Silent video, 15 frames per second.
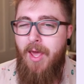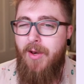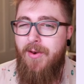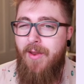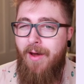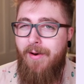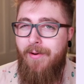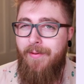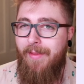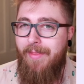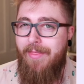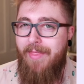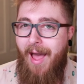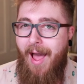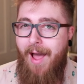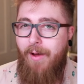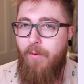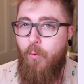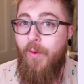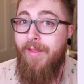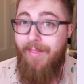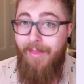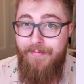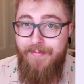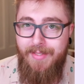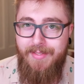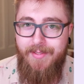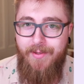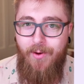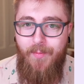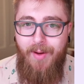Not only that, we loved it so